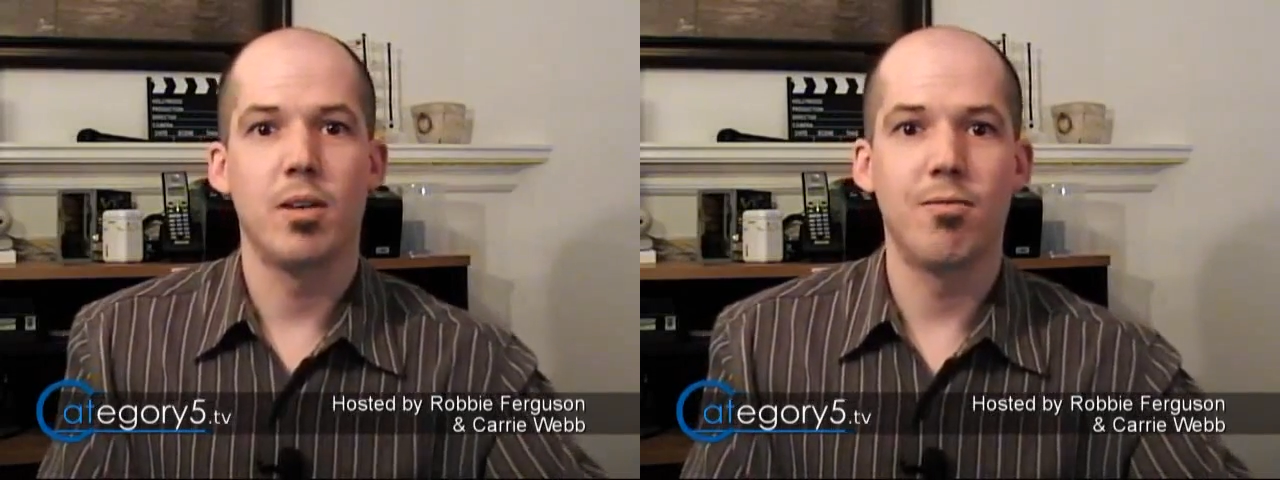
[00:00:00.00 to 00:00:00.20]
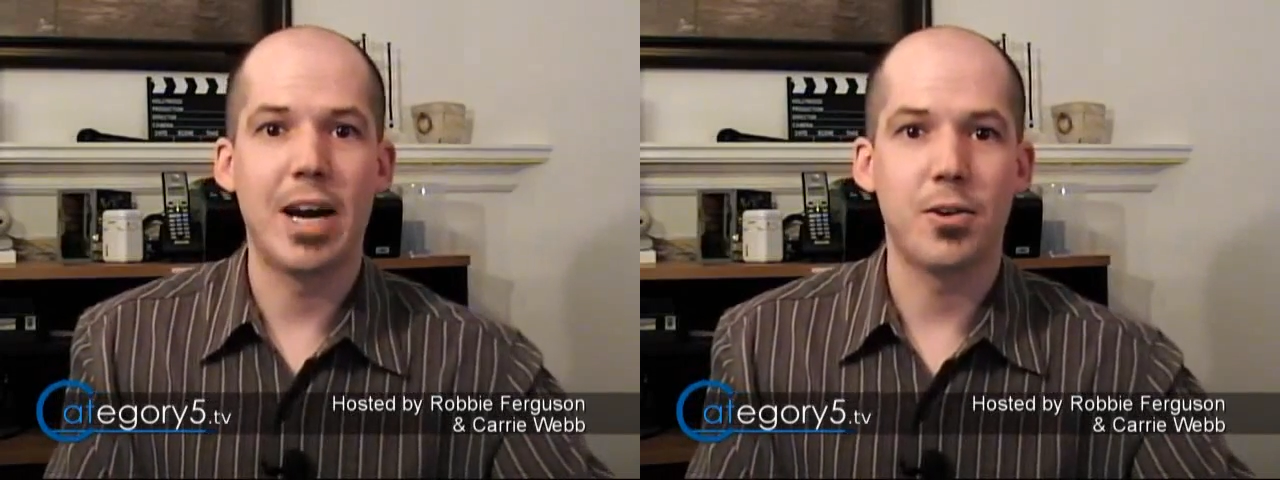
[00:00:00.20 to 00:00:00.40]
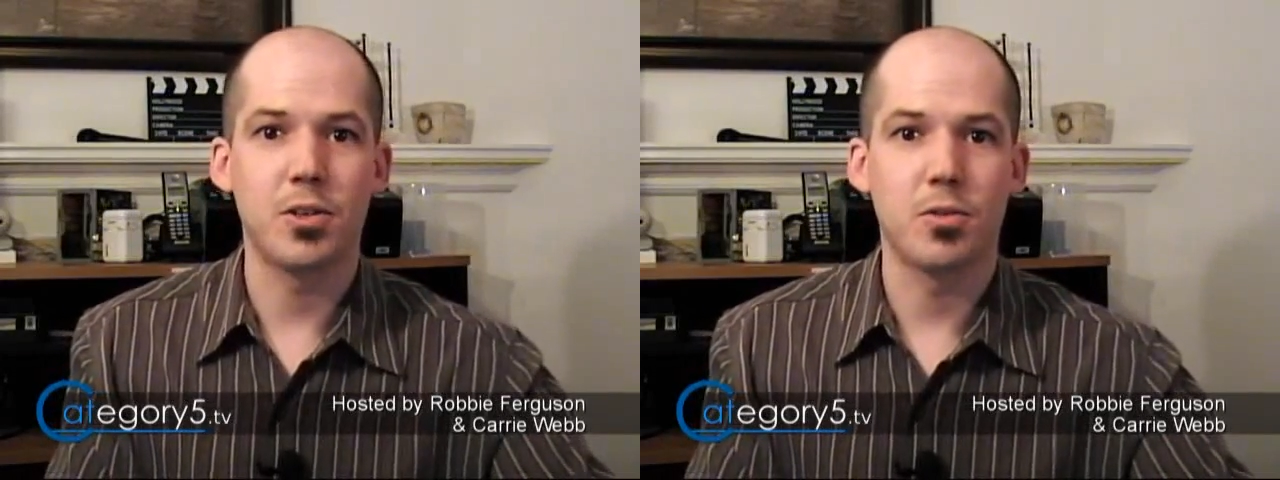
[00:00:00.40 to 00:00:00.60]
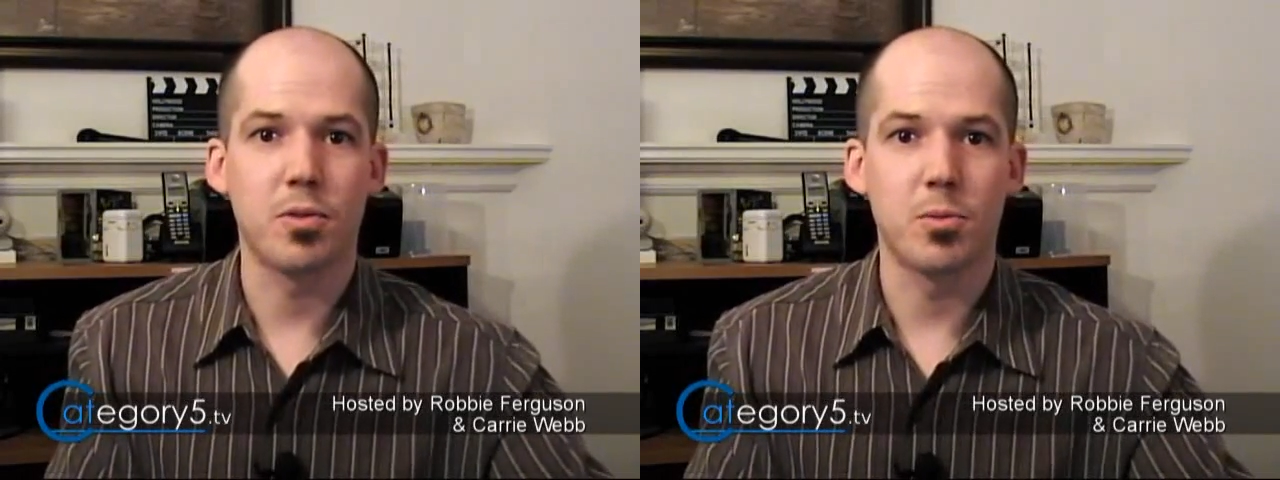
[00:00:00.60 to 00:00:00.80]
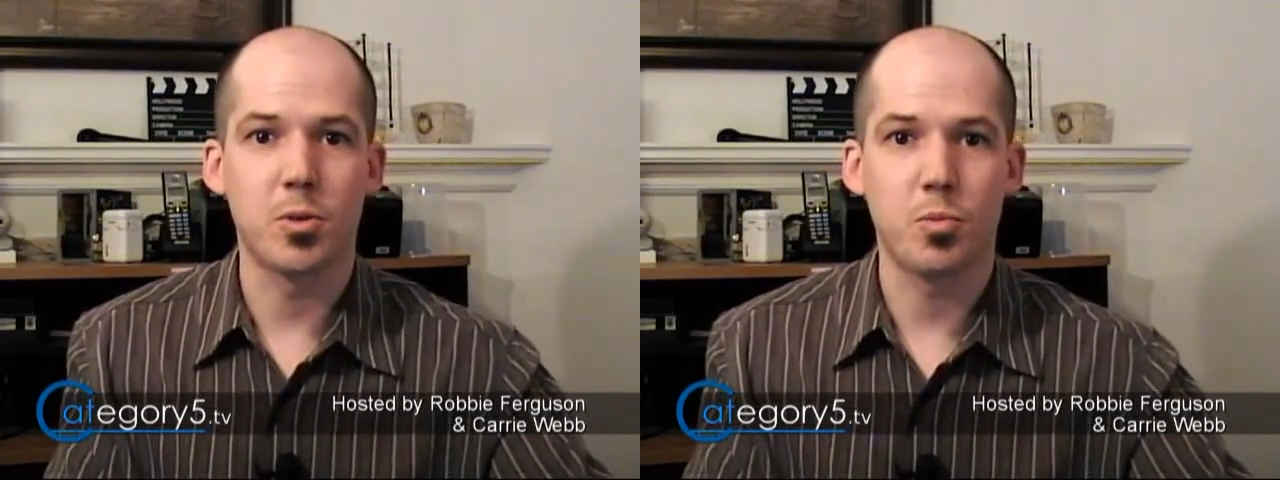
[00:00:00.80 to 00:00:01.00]
viruses
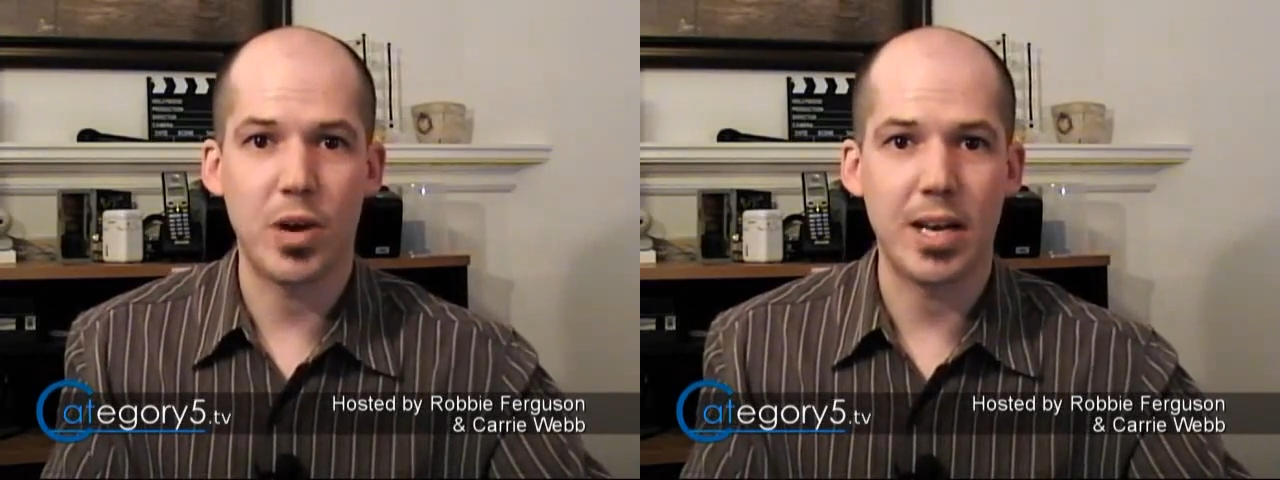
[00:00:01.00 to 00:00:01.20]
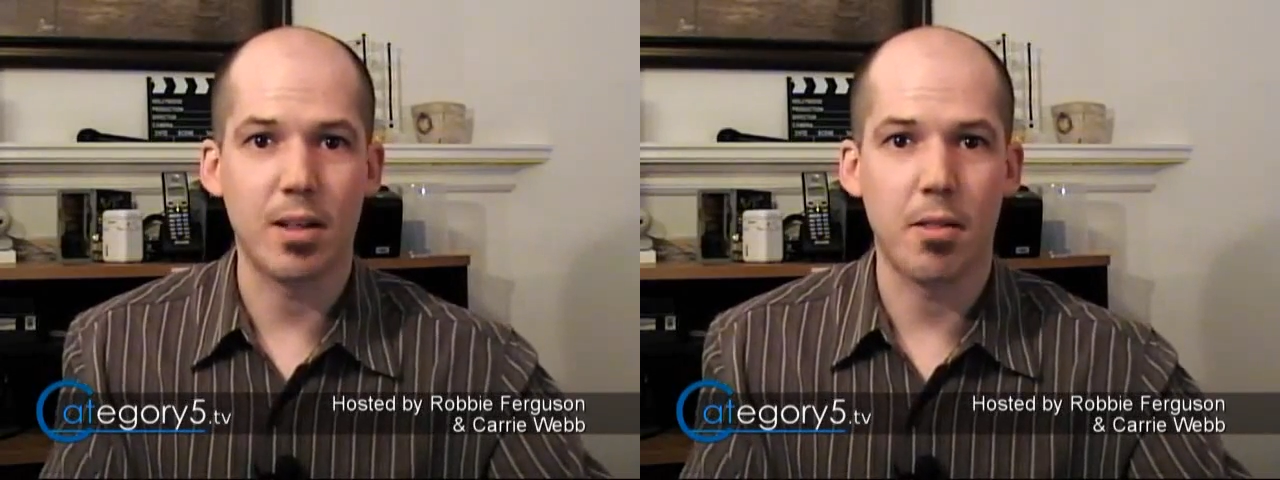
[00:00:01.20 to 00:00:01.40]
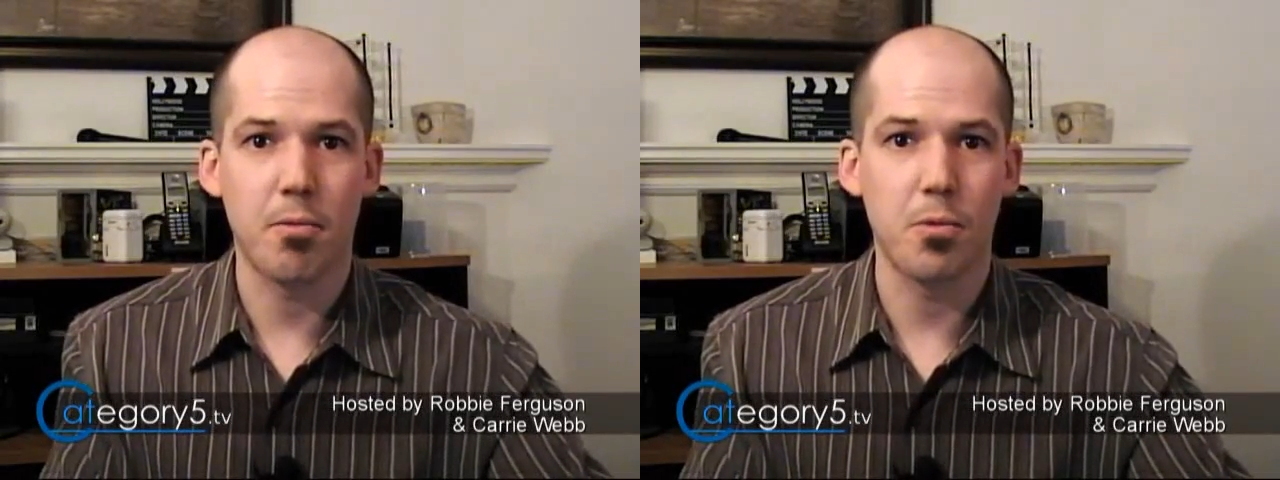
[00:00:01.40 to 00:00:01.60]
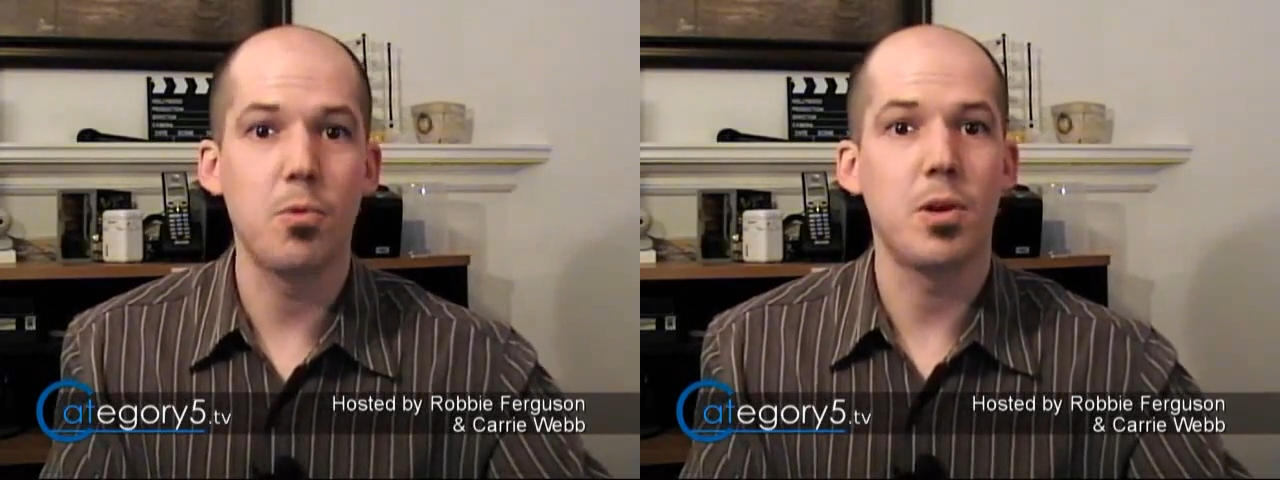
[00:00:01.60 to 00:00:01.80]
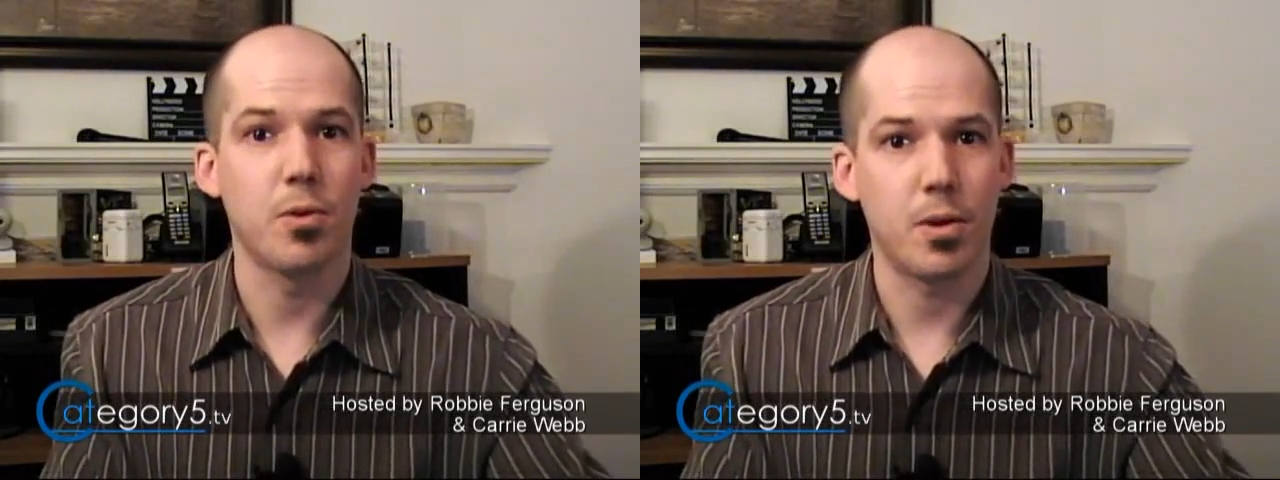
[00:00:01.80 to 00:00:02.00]
from spreading through your